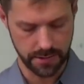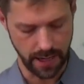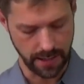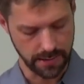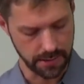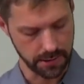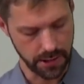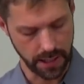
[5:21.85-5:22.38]

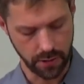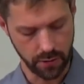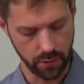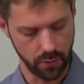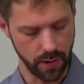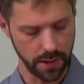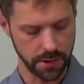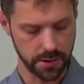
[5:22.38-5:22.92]
exegetical
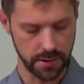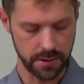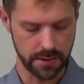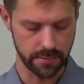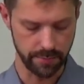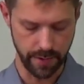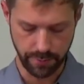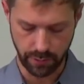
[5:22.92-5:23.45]
questions,
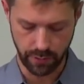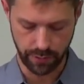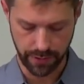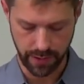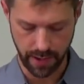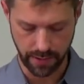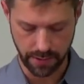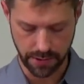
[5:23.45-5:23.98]
biblical
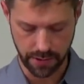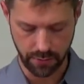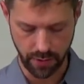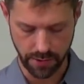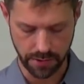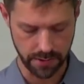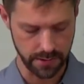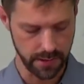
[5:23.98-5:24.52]
theology
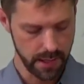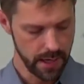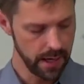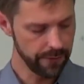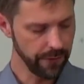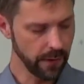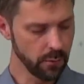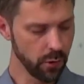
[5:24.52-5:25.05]
questions, if
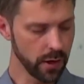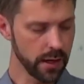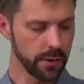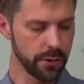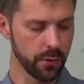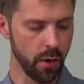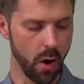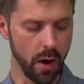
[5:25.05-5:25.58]
I'm working
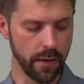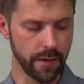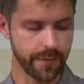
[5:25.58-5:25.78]
through all of the